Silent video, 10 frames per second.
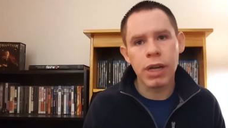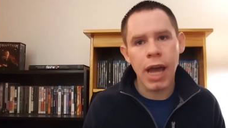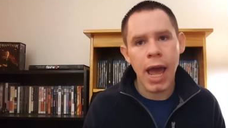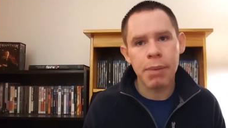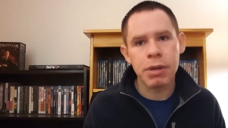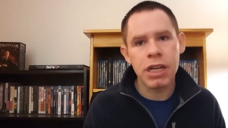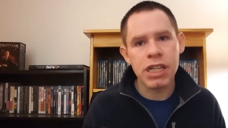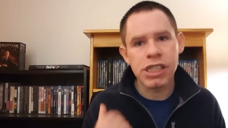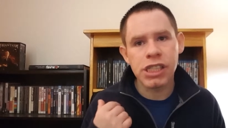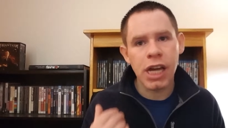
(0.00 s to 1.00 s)
to happen and
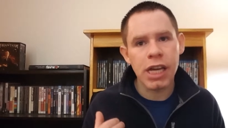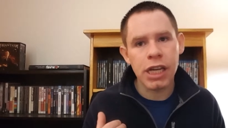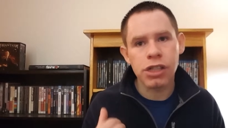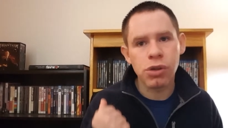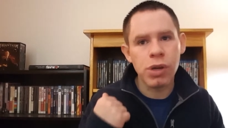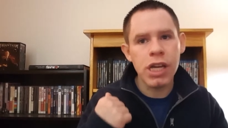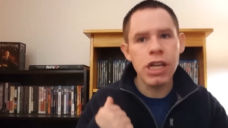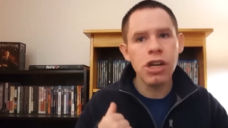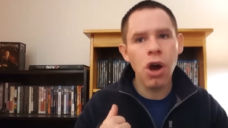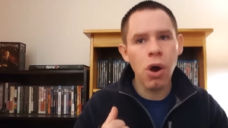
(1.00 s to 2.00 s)
he's psychic so he
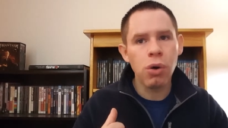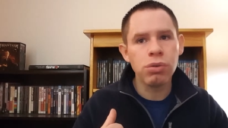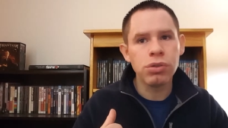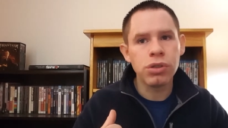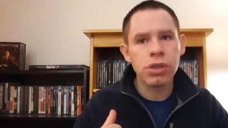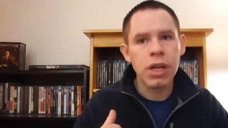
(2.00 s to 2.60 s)
knows